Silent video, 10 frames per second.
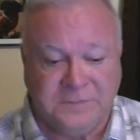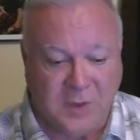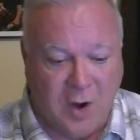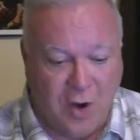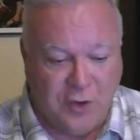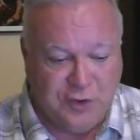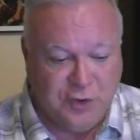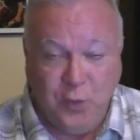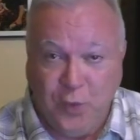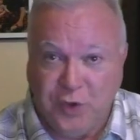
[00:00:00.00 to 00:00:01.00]
Are
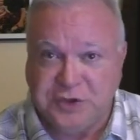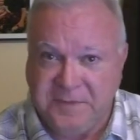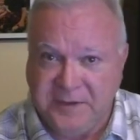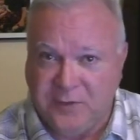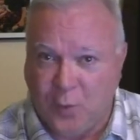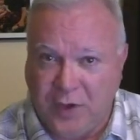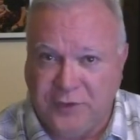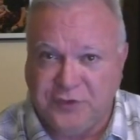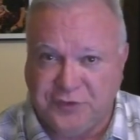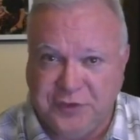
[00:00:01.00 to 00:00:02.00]
you worshiping the one
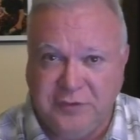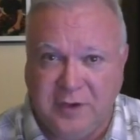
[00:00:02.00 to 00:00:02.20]
true